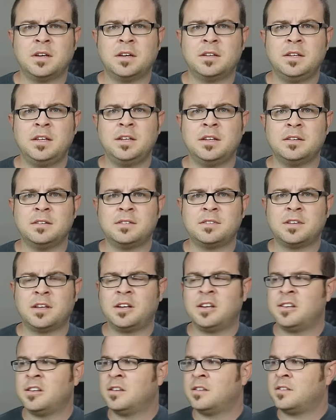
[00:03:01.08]
not needed.
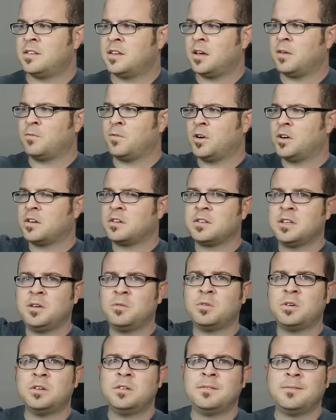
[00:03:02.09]
Setting this thing up vertically
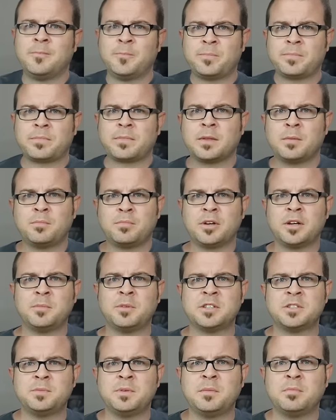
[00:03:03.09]
would pretty
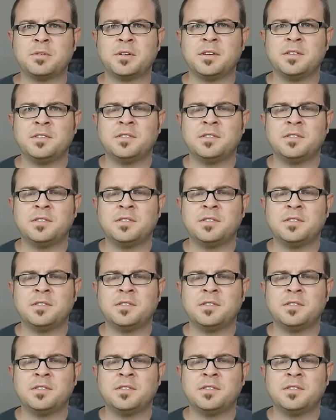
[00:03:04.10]
much be pretty